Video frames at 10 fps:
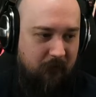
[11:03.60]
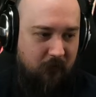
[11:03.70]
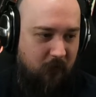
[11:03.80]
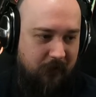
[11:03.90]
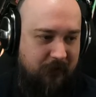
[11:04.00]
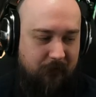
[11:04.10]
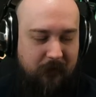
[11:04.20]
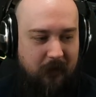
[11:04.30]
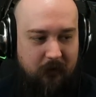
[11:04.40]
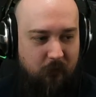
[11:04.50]
recording
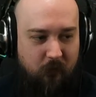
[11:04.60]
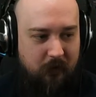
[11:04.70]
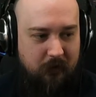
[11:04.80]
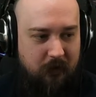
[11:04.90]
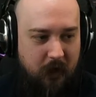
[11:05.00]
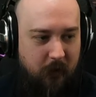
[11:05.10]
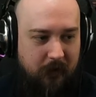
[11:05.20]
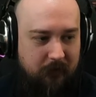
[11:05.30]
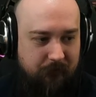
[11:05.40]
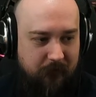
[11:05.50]
something and you wouldn't know
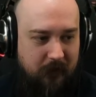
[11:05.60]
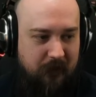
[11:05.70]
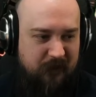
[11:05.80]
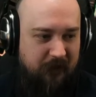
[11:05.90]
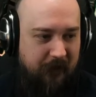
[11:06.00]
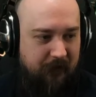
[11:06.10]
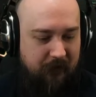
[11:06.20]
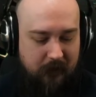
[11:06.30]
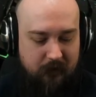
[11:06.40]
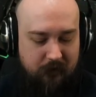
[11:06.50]
it, because like
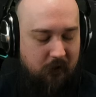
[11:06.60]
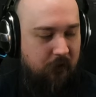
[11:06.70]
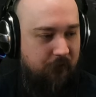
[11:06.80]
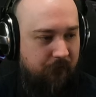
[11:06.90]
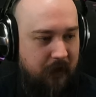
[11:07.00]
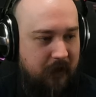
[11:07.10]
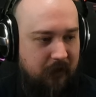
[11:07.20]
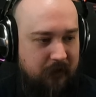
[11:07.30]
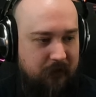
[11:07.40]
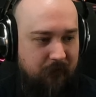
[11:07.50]
the internal
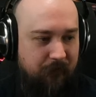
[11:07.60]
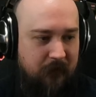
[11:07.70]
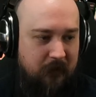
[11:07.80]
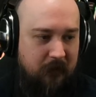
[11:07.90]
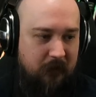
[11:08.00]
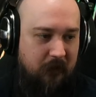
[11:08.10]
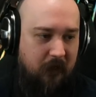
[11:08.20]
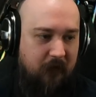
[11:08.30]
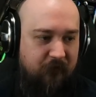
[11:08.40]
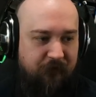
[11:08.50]
mechanism
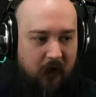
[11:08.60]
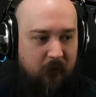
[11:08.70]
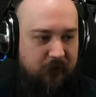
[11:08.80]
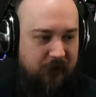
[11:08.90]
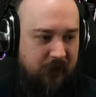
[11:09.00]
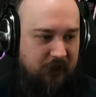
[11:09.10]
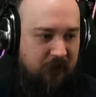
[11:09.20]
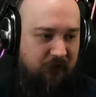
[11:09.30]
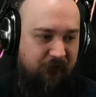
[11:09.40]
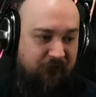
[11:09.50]
is very
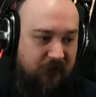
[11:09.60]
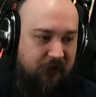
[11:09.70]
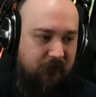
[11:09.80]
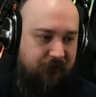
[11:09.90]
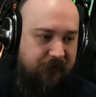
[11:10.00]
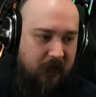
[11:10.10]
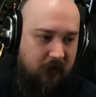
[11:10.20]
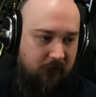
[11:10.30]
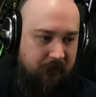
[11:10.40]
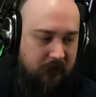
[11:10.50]
resistant to physical
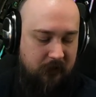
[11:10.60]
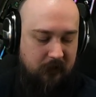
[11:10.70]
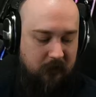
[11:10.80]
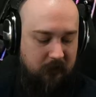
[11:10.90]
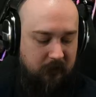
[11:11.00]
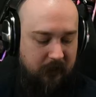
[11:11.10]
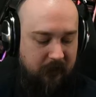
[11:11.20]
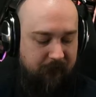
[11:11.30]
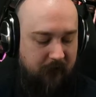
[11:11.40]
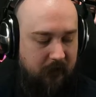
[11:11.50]
sound. Like
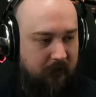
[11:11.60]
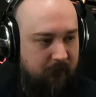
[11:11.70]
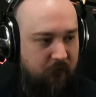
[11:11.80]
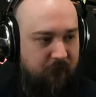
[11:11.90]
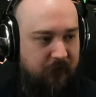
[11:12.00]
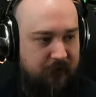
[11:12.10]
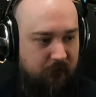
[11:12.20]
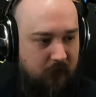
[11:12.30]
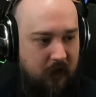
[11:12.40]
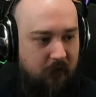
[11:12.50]
if I like move this
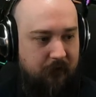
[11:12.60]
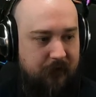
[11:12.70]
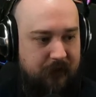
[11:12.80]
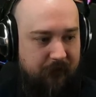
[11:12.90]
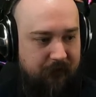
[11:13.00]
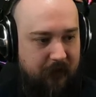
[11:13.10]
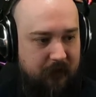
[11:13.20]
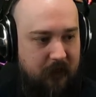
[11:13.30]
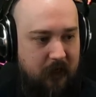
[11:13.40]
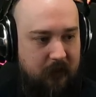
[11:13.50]
around and stuff like
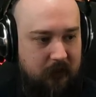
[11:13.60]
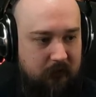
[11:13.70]
that.